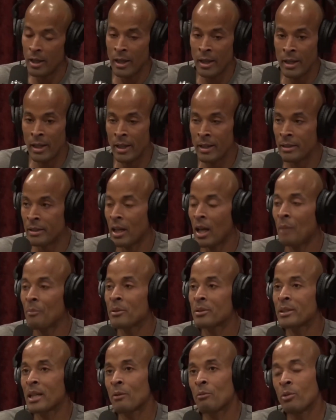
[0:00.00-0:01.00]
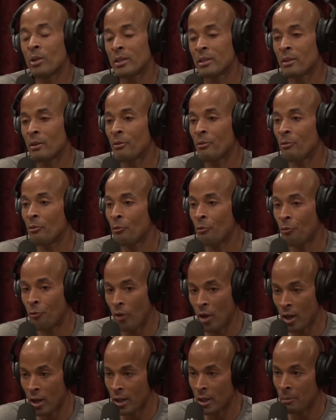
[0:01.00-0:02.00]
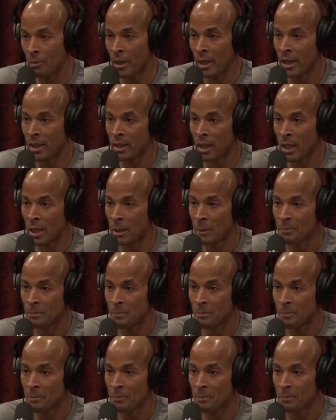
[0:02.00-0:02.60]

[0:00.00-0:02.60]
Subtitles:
and I'm just like, what the fuck, man? Like,